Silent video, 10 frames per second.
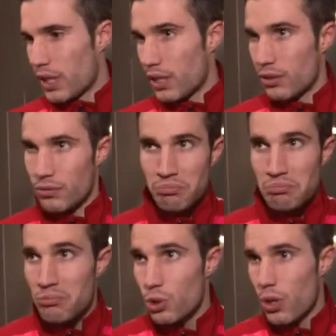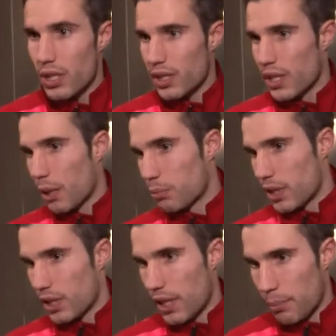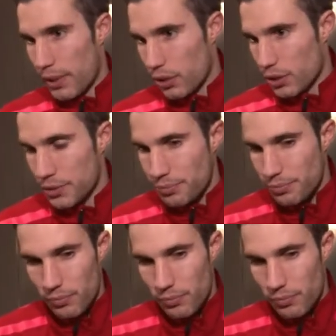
than 200 games under our belt.